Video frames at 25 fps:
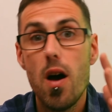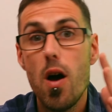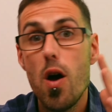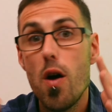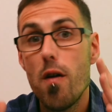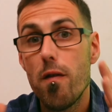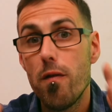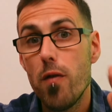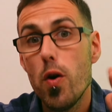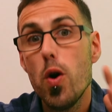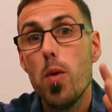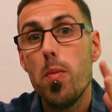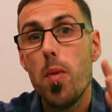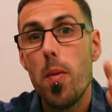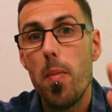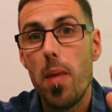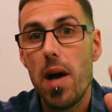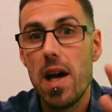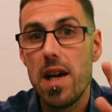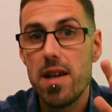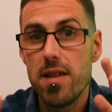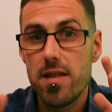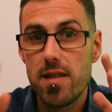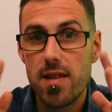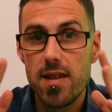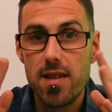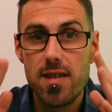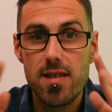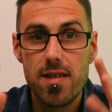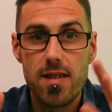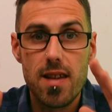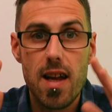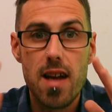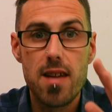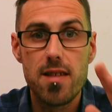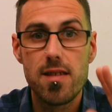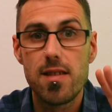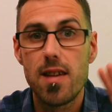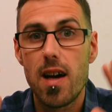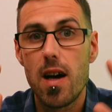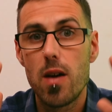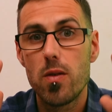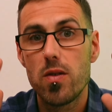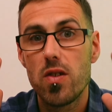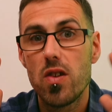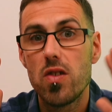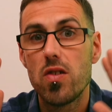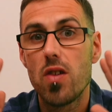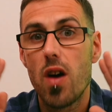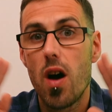Ferber Painting stands
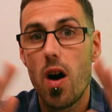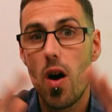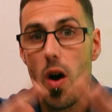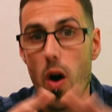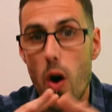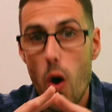out as our